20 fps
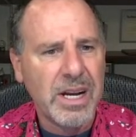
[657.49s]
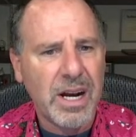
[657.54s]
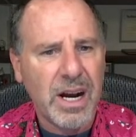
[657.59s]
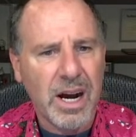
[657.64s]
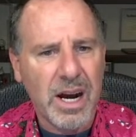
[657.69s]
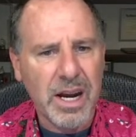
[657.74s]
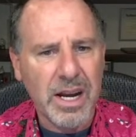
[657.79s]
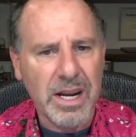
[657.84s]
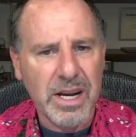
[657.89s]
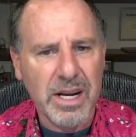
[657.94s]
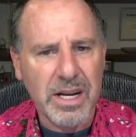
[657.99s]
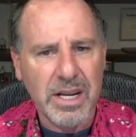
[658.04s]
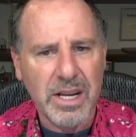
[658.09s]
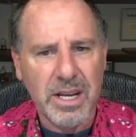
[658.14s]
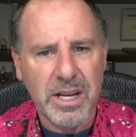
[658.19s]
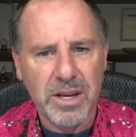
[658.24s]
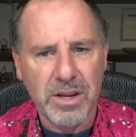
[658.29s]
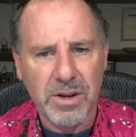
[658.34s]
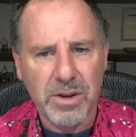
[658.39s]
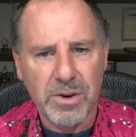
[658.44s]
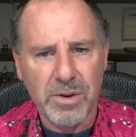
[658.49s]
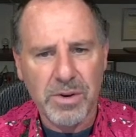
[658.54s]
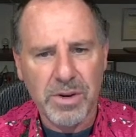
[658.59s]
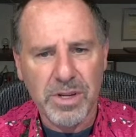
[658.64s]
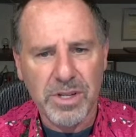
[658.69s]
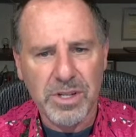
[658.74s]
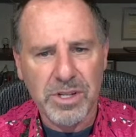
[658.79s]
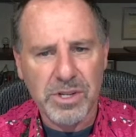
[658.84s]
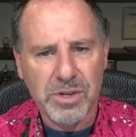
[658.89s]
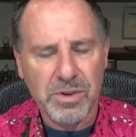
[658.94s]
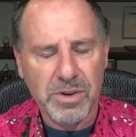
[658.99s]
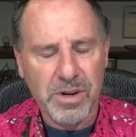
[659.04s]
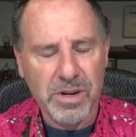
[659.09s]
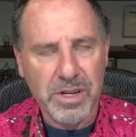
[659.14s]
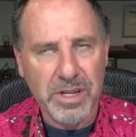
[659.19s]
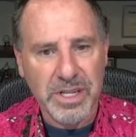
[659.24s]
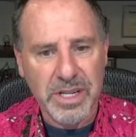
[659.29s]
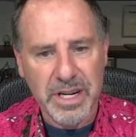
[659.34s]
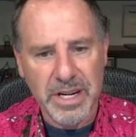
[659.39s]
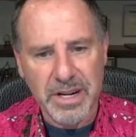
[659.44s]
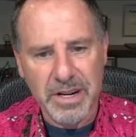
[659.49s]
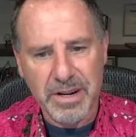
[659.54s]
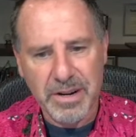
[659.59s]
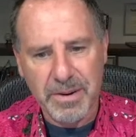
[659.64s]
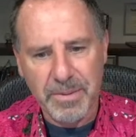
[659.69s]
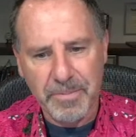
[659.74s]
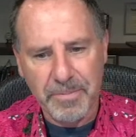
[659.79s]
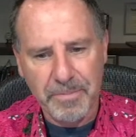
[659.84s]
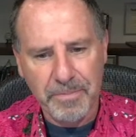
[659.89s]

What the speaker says: IonQ historic data.